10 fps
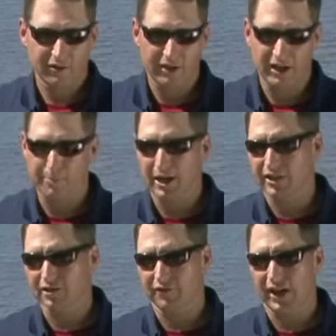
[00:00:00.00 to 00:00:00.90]
and a
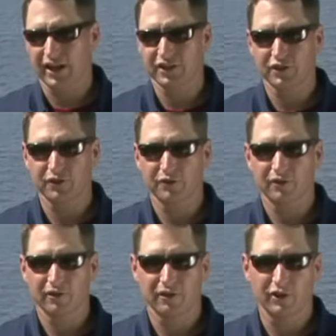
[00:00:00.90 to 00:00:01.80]
positive attitude,
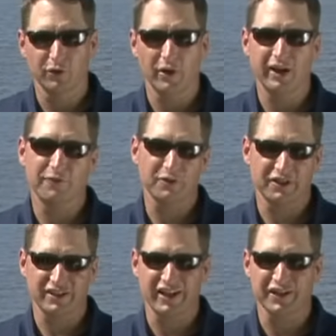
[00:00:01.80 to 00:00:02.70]
you're ready for a
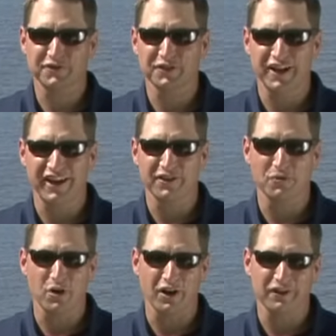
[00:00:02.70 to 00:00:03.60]
successful day on the
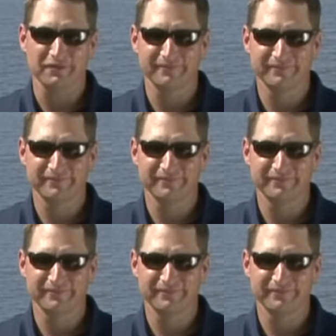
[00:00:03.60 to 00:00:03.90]
water.